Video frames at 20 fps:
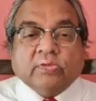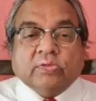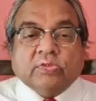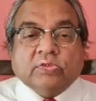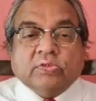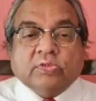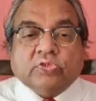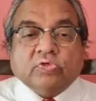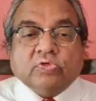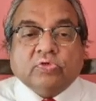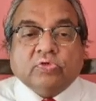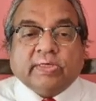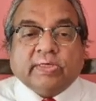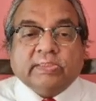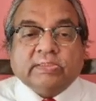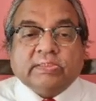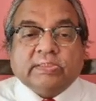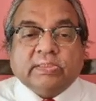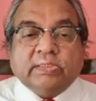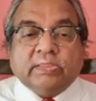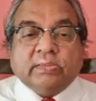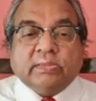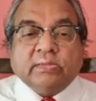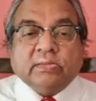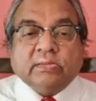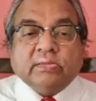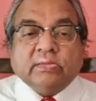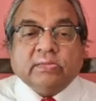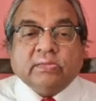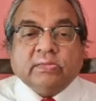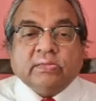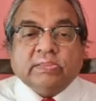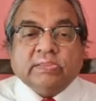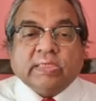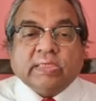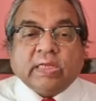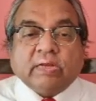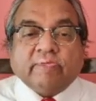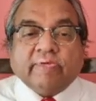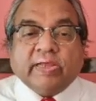So you can see these
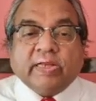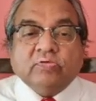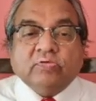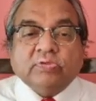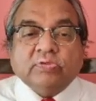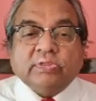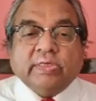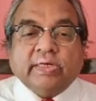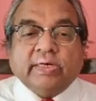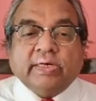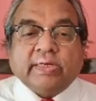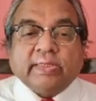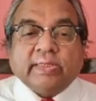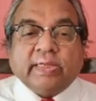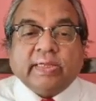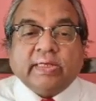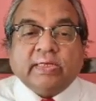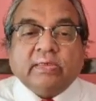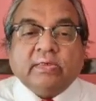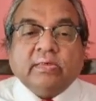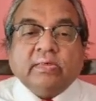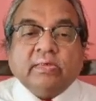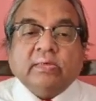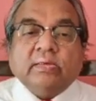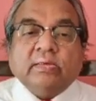are values greater than